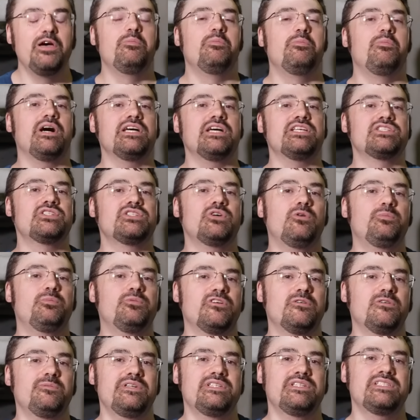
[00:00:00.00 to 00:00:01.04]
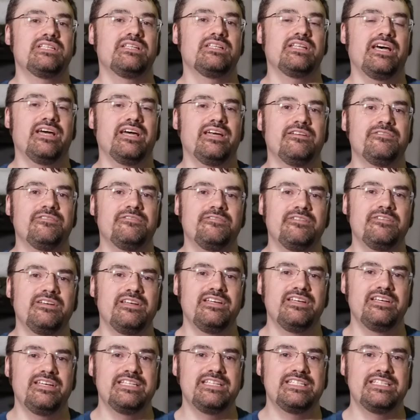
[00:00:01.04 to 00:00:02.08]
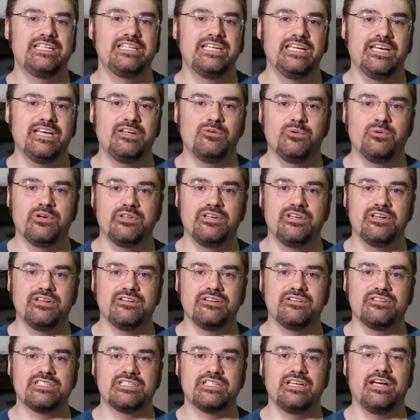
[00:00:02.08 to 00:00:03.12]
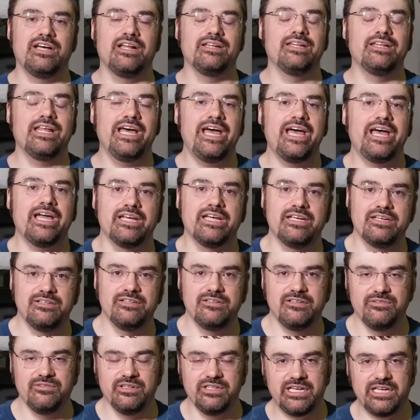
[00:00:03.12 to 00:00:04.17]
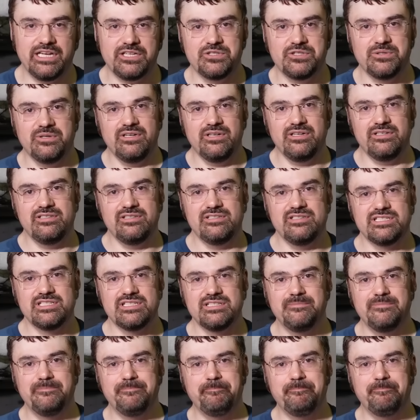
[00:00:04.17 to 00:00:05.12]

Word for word: My sole purpose in life is to get where there's a lack of electrons.